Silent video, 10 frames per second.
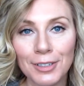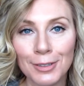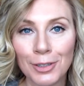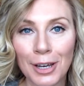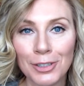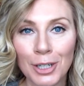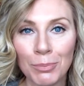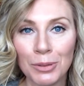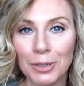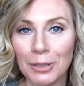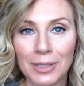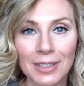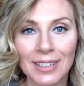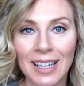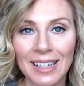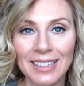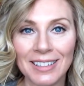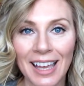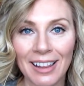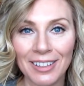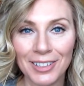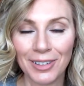use dry shampoo, and there was this kind at Sally's,